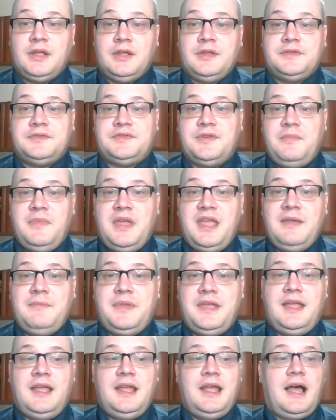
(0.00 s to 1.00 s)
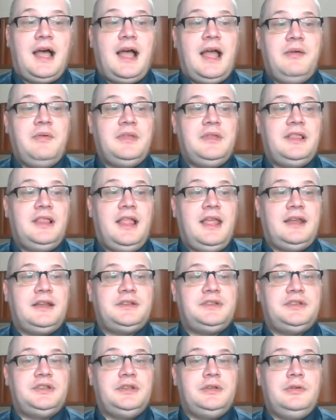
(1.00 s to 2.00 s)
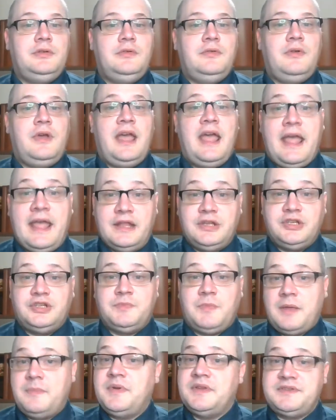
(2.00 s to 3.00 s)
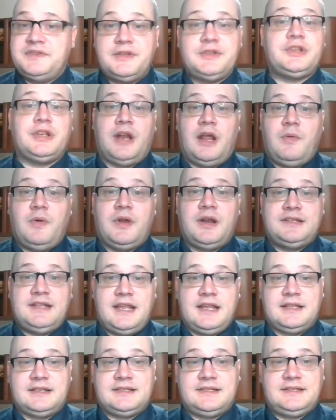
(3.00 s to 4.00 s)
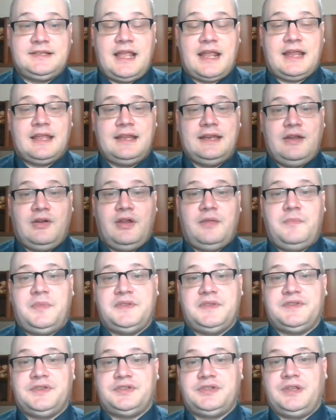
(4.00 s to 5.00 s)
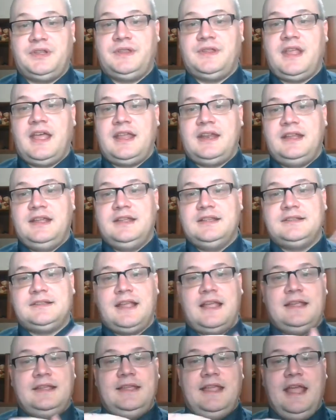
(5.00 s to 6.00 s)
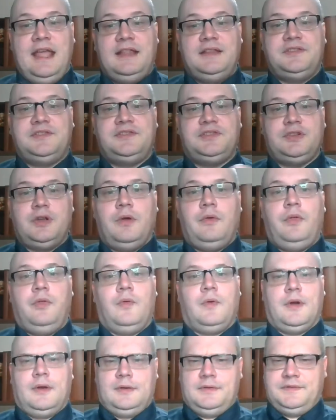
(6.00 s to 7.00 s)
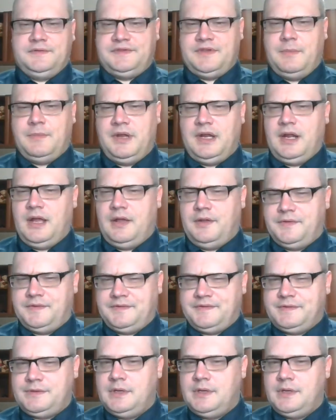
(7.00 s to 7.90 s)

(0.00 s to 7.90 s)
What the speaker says: So maybe I would like to hedge my position. I want to take a secondary position that is against Joe Thornton, somebody else,